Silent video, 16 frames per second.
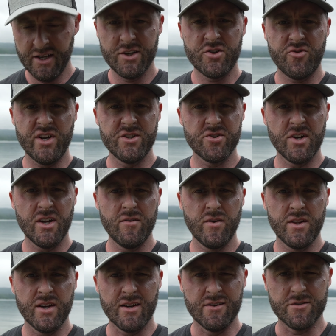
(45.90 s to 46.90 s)
shreds on
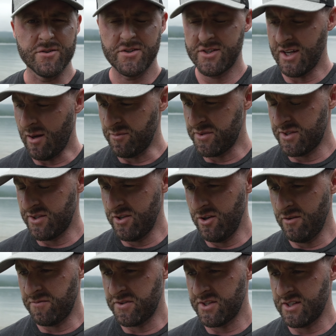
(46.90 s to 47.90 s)
everything, on SUP,
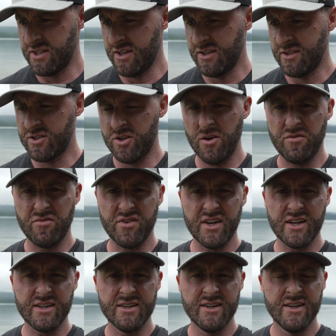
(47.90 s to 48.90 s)
surfs,
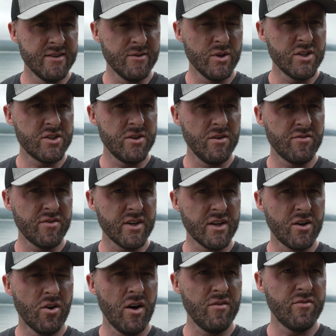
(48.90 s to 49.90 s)
surfing, windsurfing,
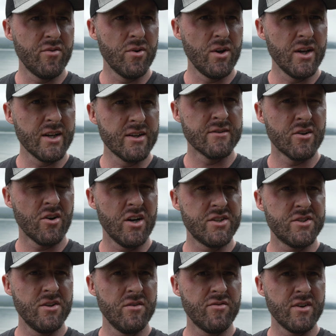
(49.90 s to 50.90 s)
kite foiling, kite
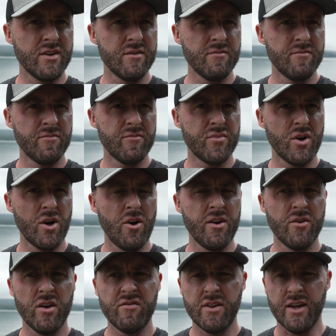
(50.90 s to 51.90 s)
surfing,
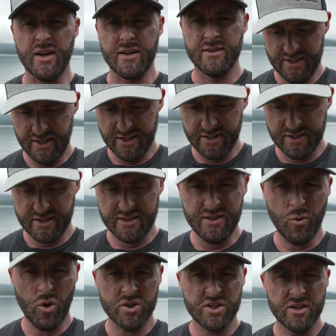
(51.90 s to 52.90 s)
prone, everything. And
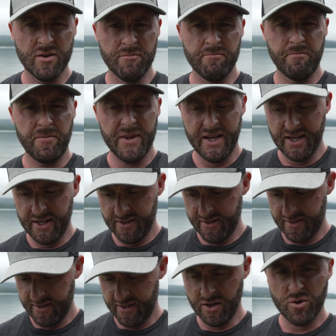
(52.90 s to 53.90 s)
you watch him and
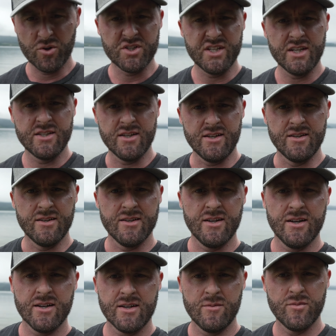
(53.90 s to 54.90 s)
it looks easy, and
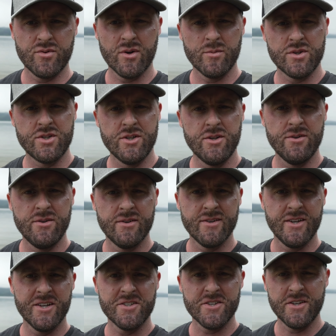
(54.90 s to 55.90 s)
I can promise you
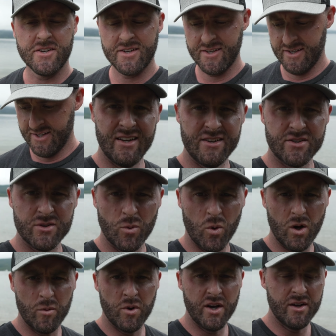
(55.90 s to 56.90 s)
it isn't. So
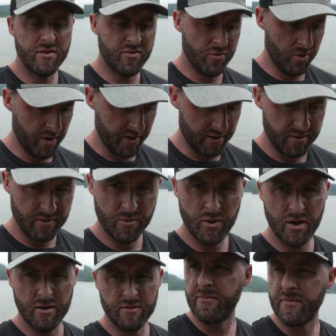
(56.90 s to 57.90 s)
why am I eFoiling?
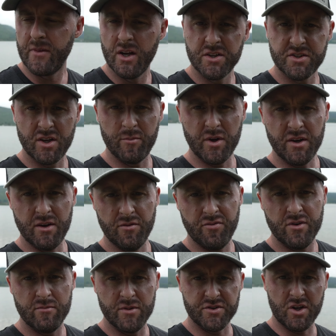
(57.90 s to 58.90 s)
Well, it's something
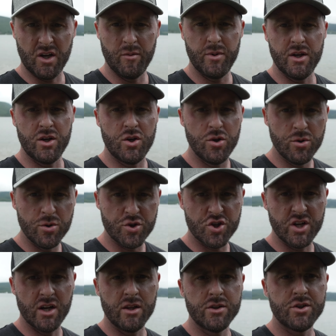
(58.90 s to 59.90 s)
different. It's going to be a huge
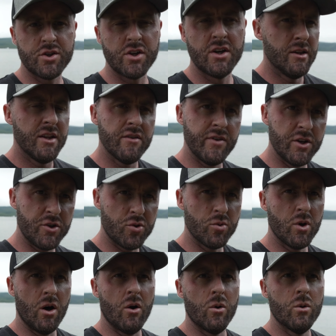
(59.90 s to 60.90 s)
challenge. The eventual
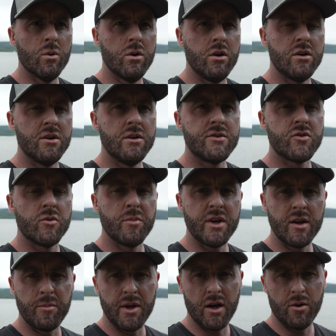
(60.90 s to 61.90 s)
goal is for me
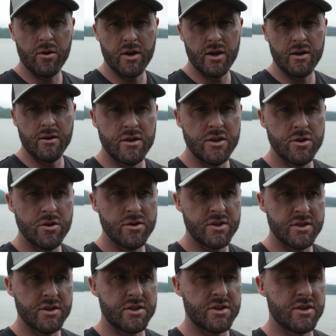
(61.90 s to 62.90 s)
to be able to use
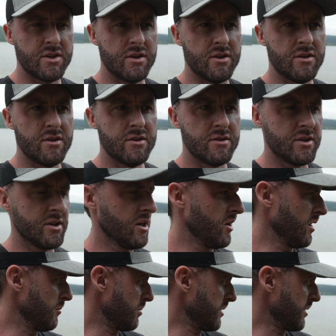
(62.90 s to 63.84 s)
this to go out in